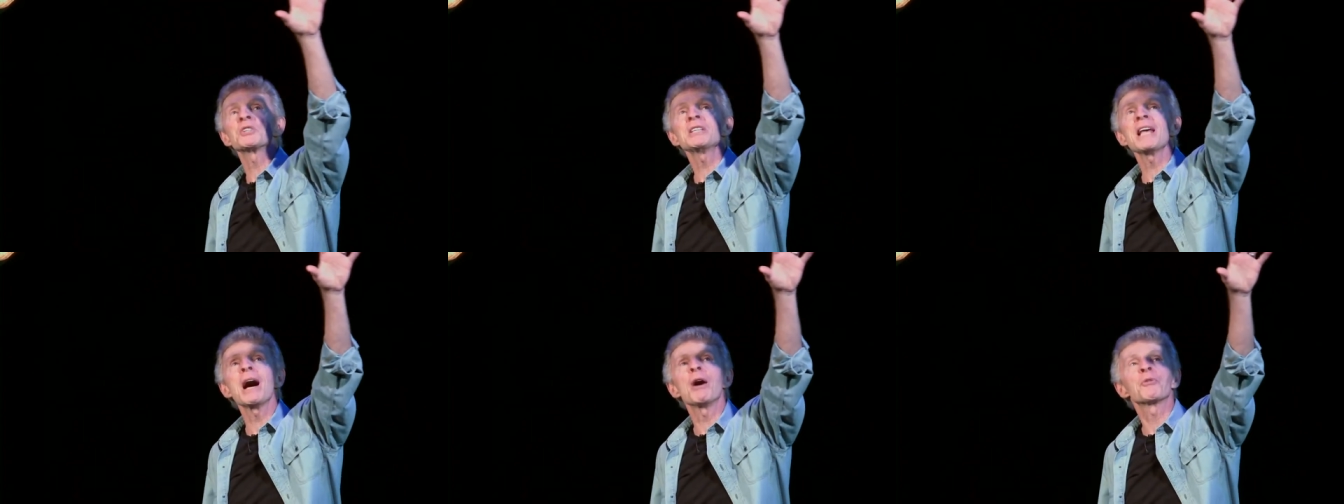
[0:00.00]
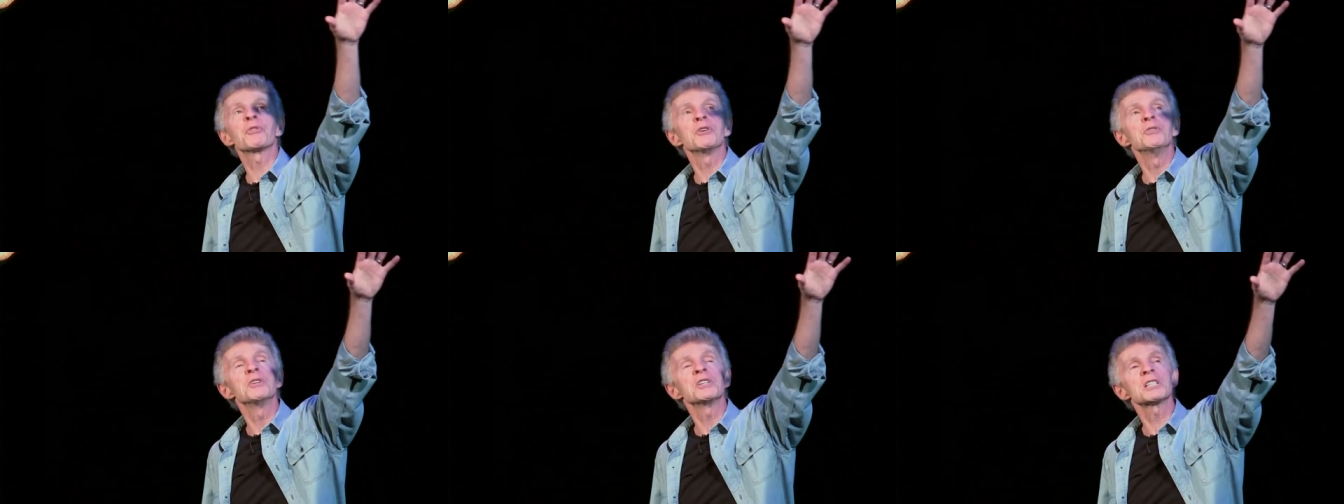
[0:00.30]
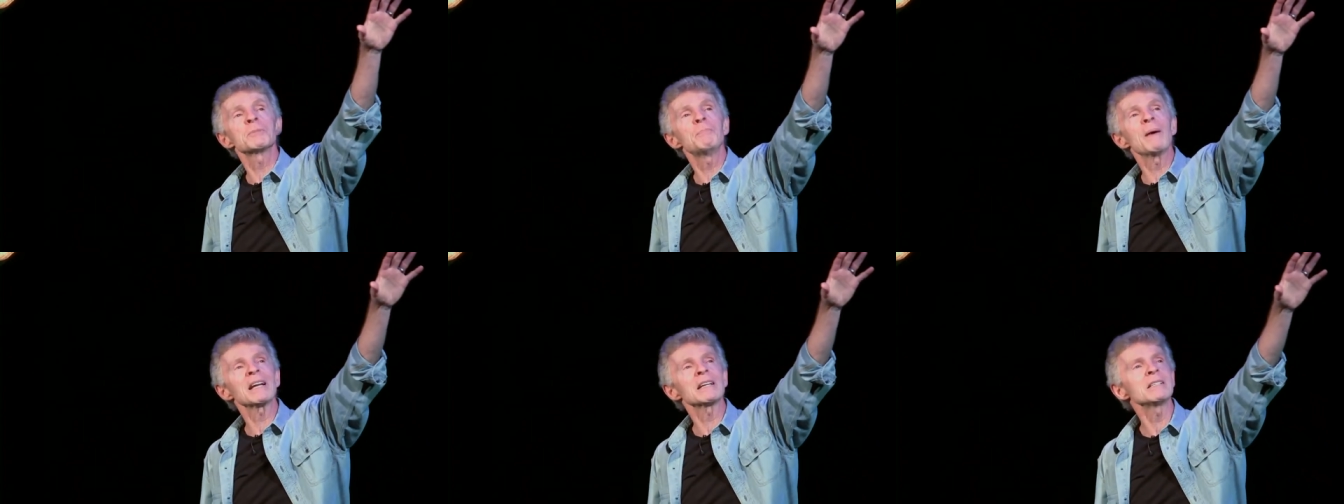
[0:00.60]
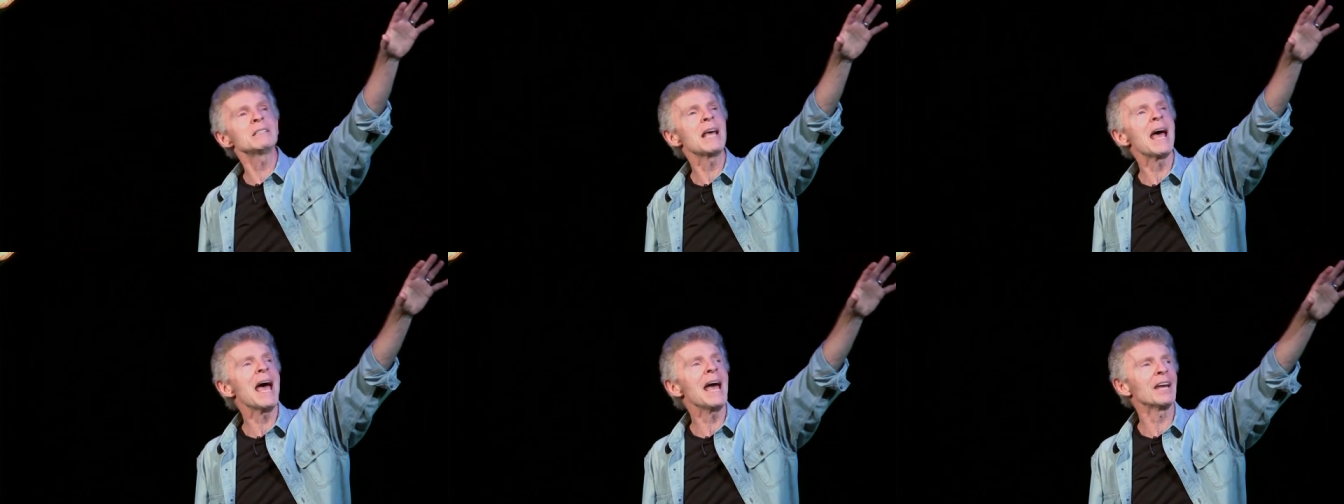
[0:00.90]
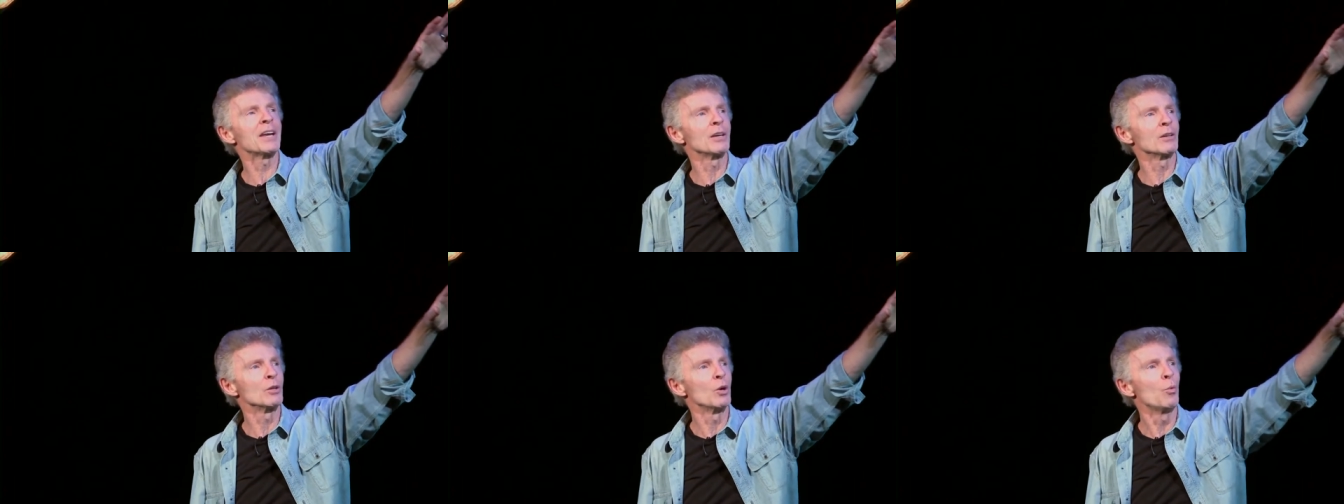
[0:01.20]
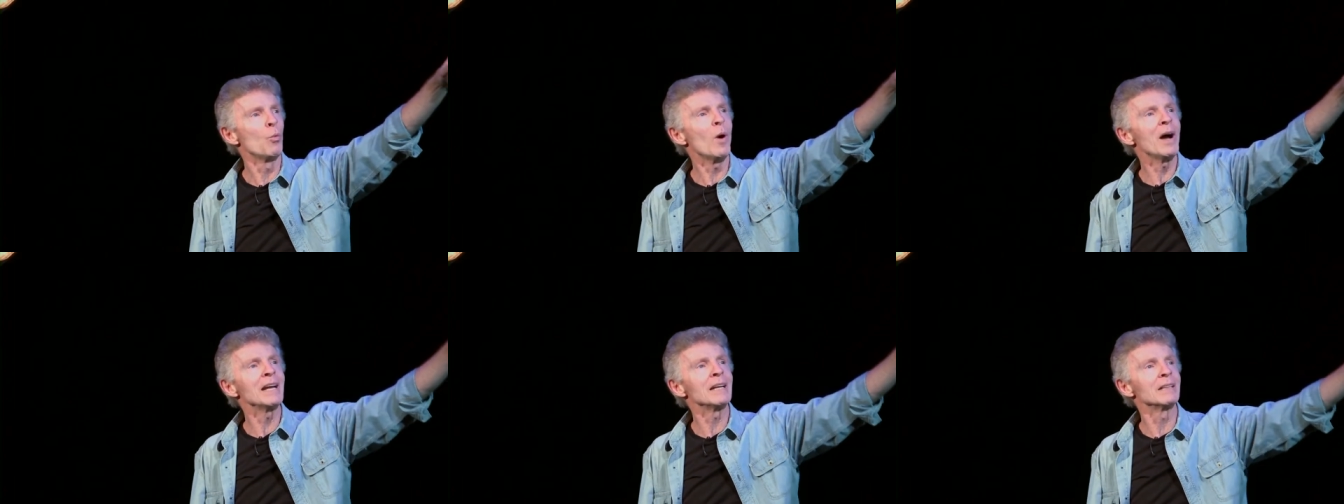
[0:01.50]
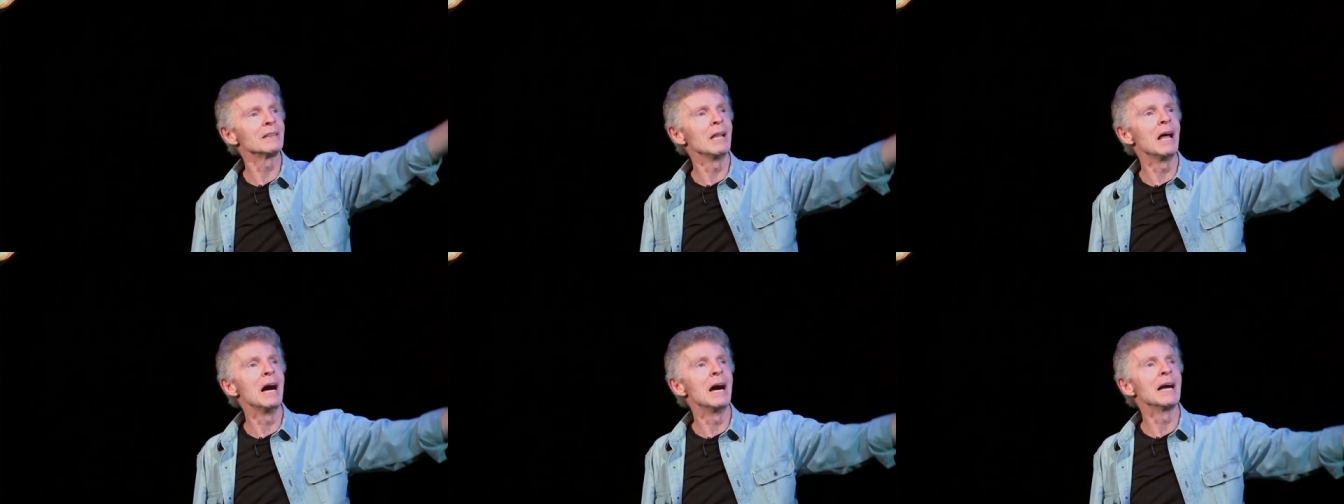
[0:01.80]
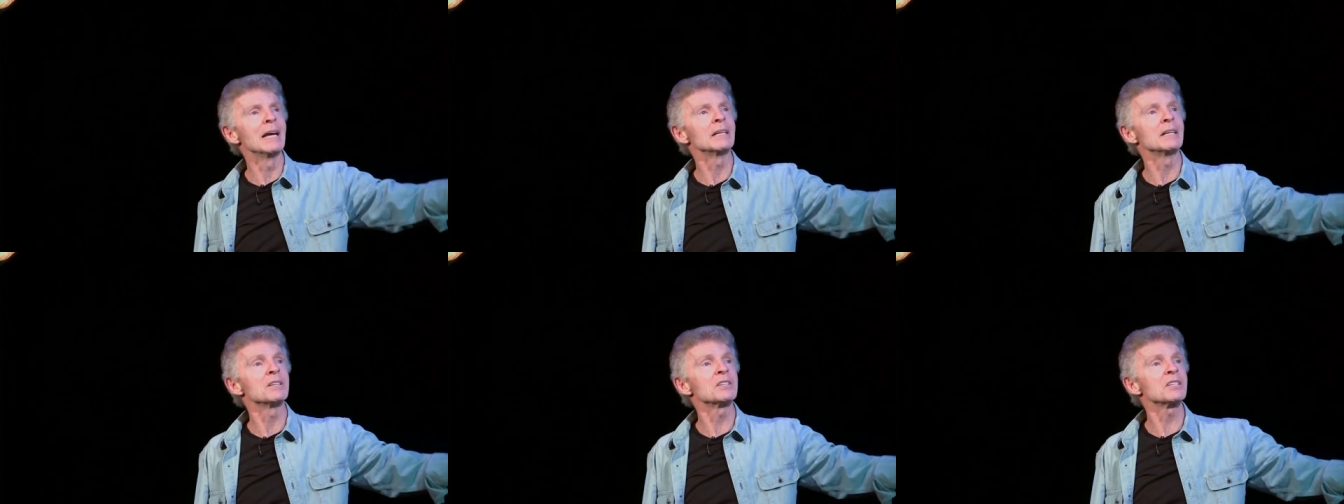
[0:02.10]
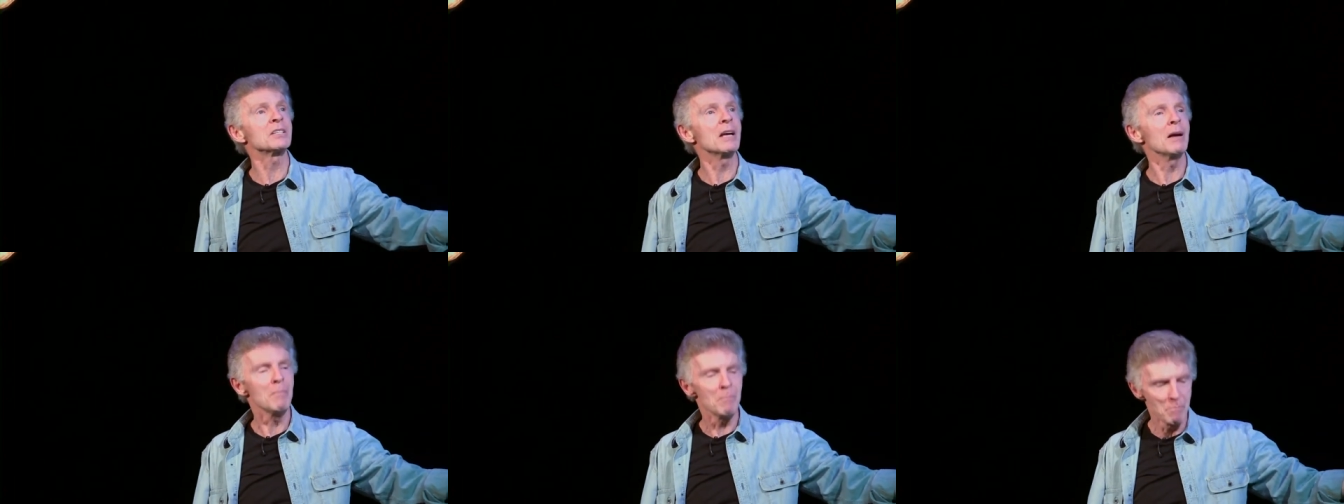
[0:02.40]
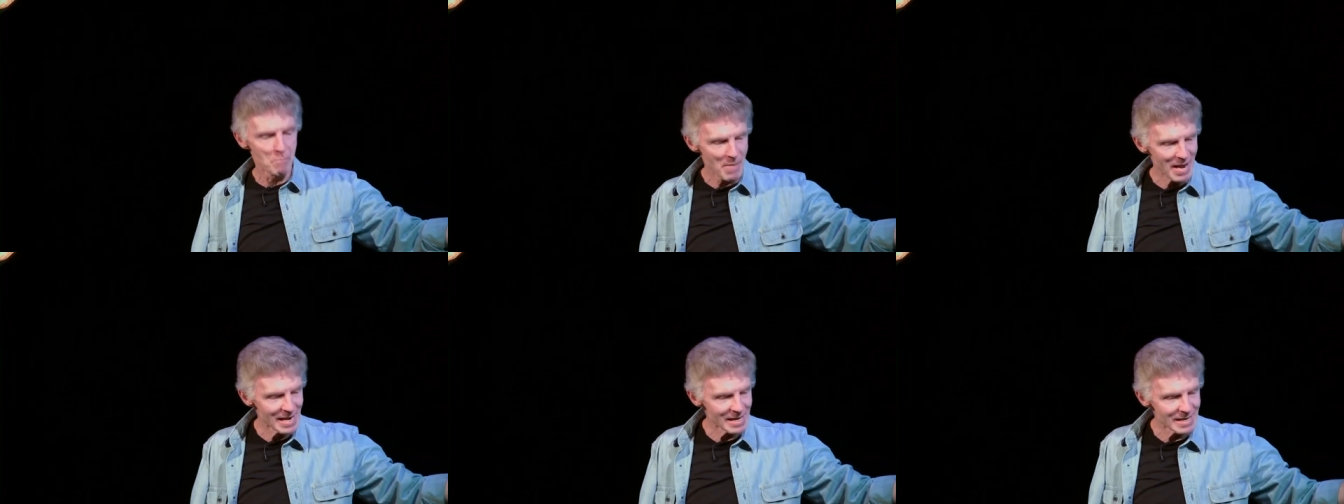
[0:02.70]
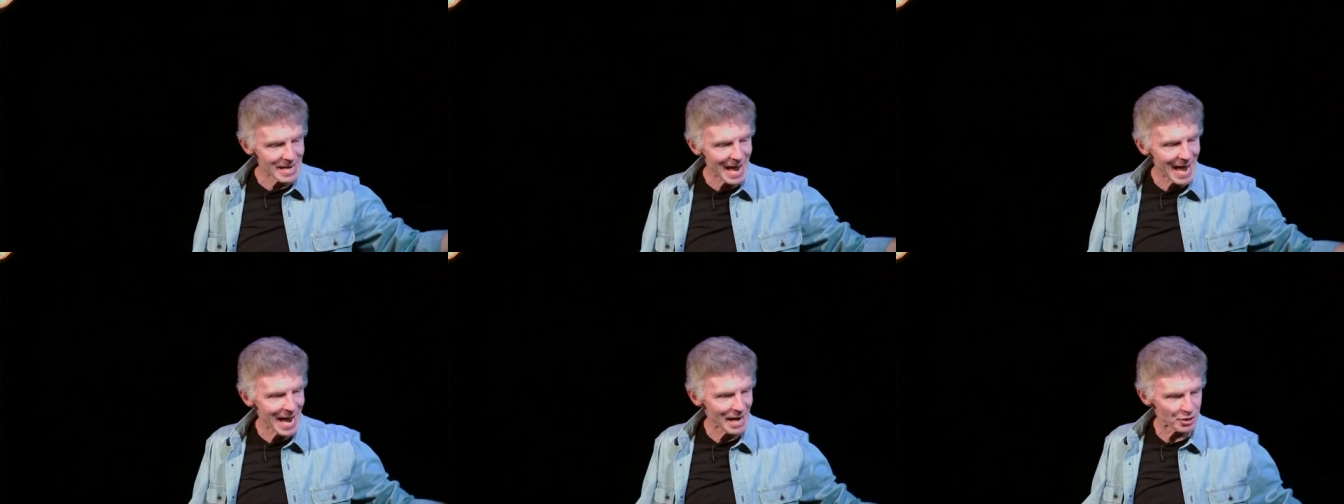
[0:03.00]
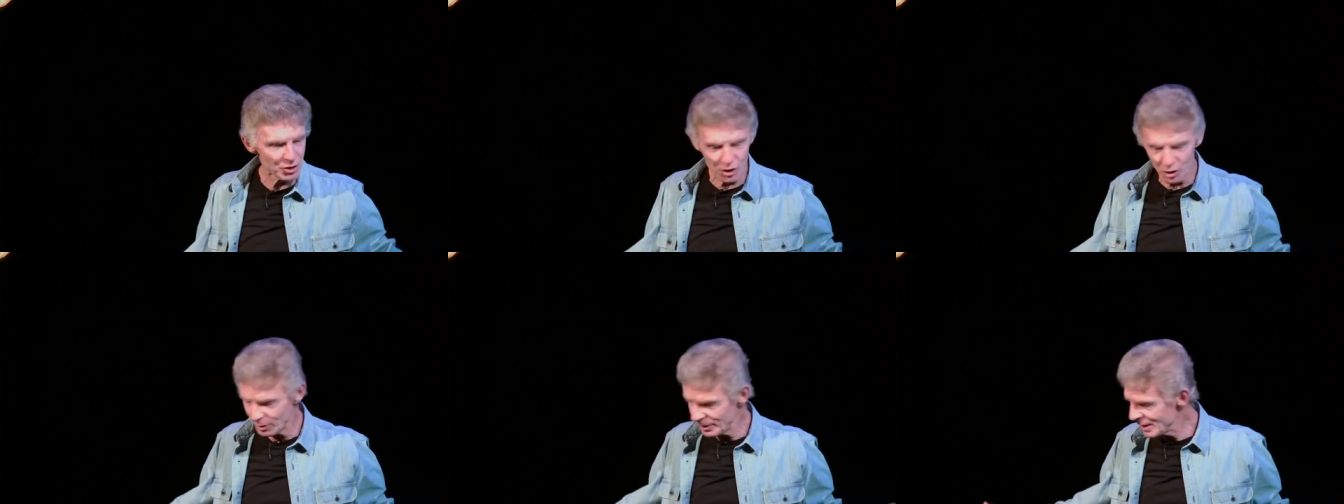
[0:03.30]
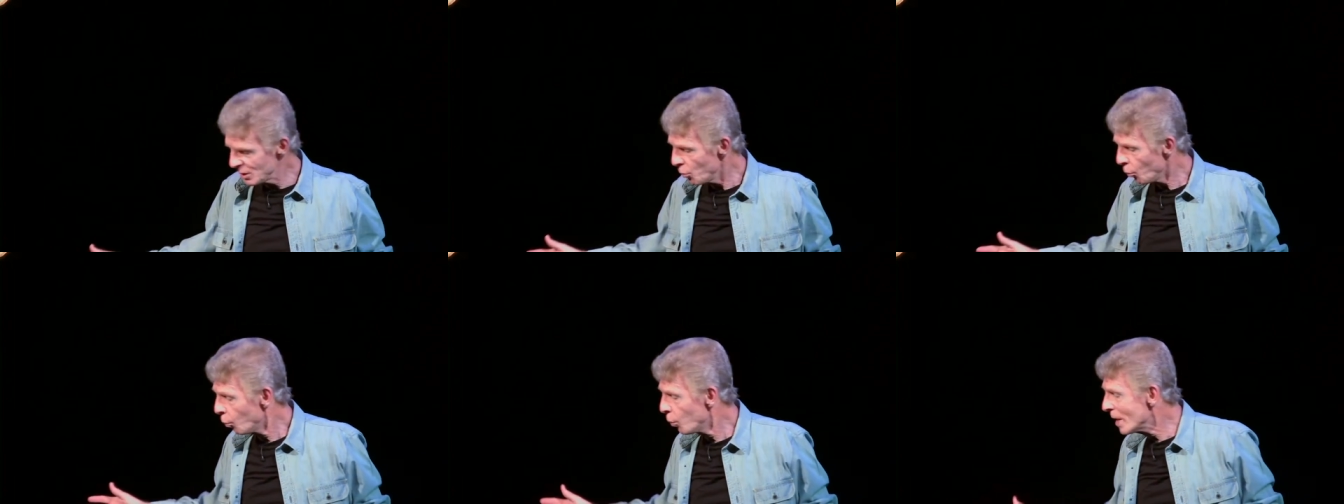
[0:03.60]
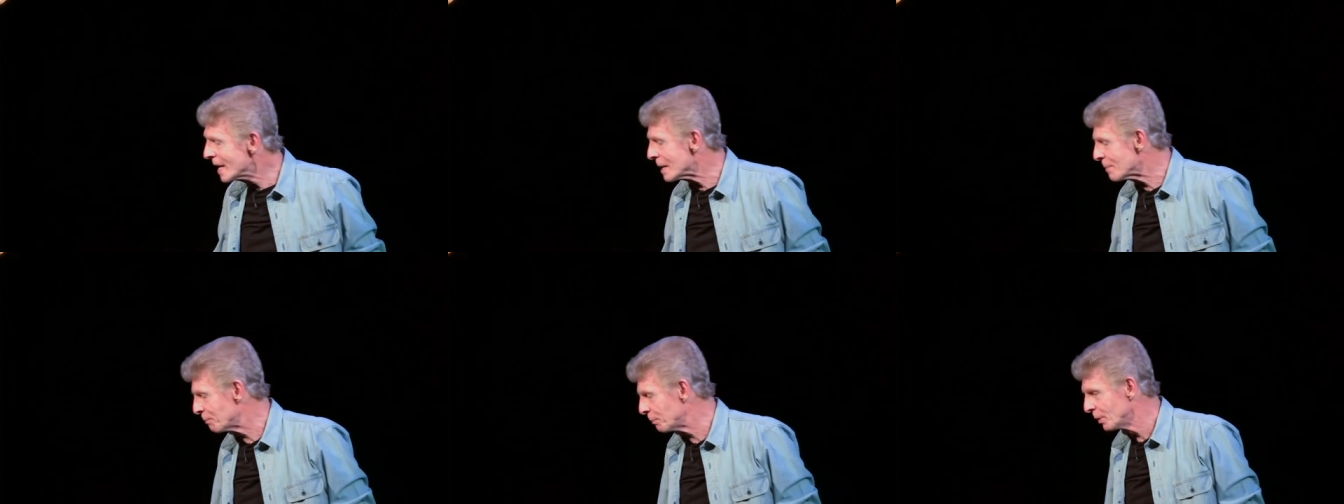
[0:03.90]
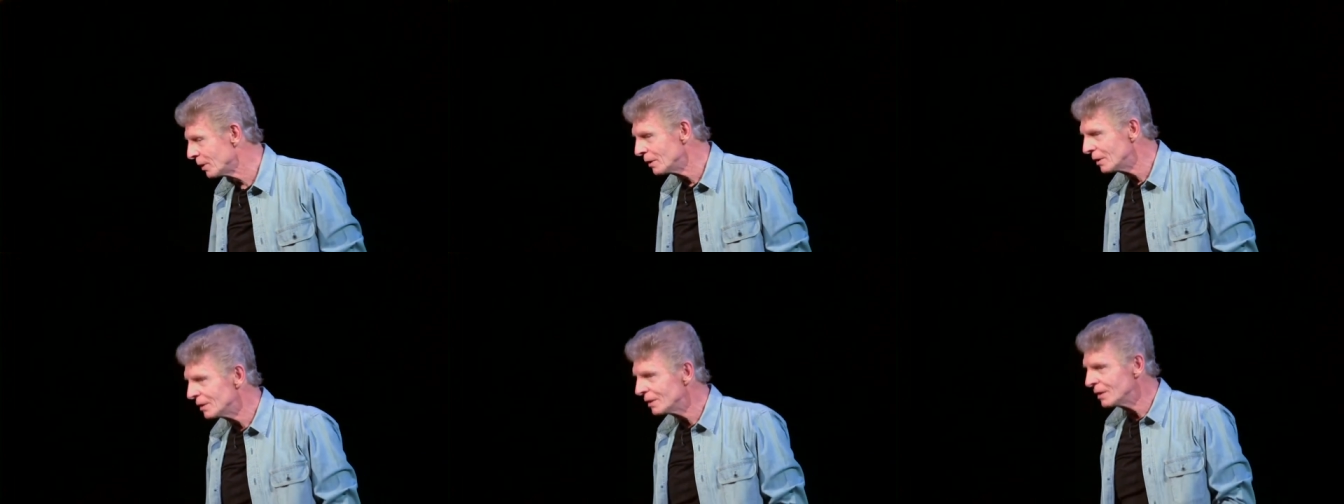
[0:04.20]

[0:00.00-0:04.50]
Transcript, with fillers: south in a spectacular white line, and some men actually weep